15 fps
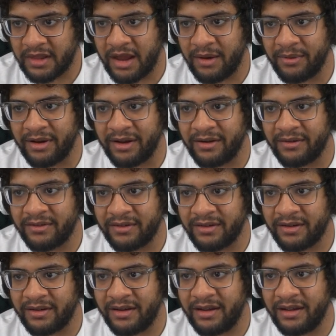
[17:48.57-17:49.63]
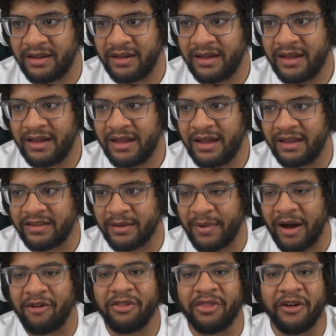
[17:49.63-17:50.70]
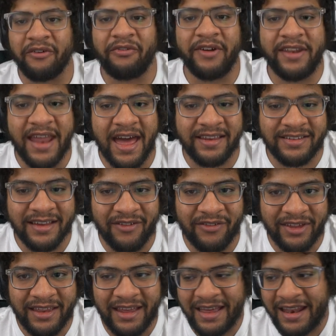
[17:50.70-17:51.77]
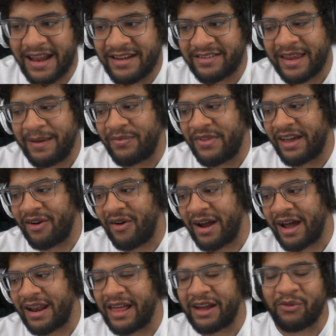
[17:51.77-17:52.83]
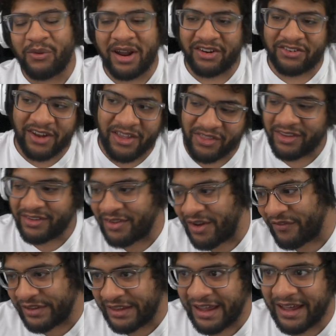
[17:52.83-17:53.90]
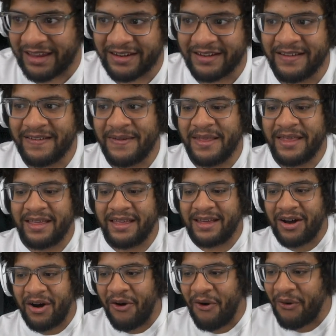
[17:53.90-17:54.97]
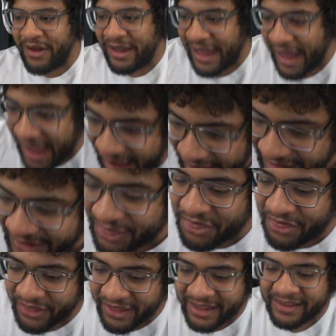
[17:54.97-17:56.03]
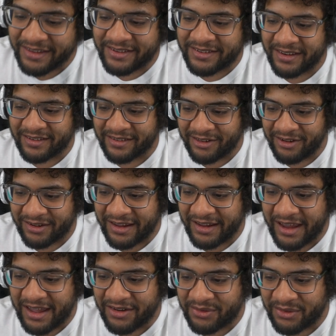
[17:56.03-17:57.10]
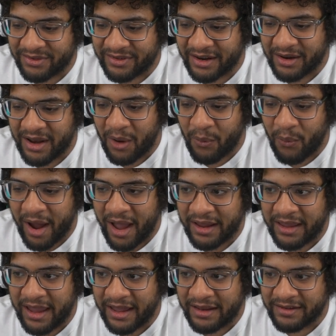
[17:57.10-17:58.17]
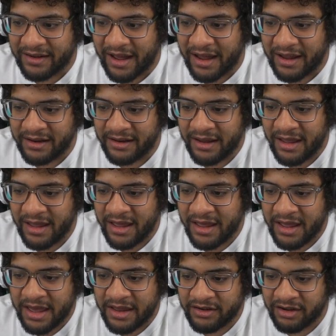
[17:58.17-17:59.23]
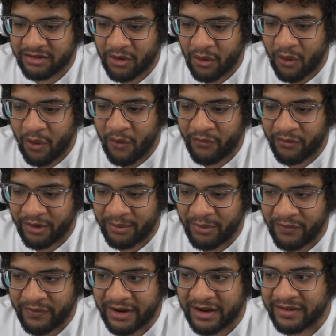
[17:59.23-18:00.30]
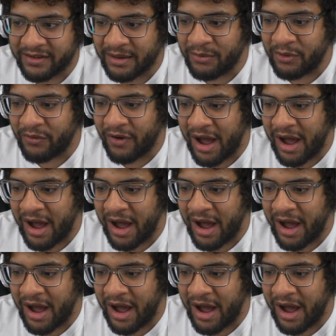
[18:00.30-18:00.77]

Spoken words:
There we go. It's about the finesse of it, and I just keep thinking, oh, I gotta like ricochet this off of that. Okay, this is looking interesting. Now, why can't I just go over and move it? Because they move